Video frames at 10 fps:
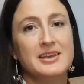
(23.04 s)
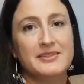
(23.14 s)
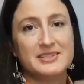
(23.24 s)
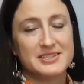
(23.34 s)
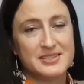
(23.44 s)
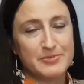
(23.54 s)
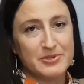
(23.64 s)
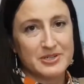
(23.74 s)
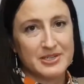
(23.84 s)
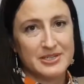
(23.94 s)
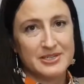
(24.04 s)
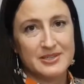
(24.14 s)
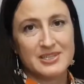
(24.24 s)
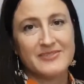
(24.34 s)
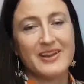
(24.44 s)
This is the book.
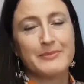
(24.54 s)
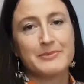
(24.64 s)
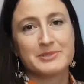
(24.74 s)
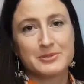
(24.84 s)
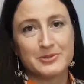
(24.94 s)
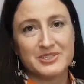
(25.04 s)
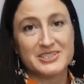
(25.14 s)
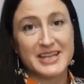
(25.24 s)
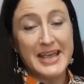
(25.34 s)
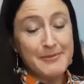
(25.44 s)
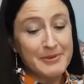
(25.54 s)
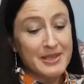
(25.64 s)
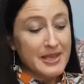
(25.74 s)
The development was called Escape,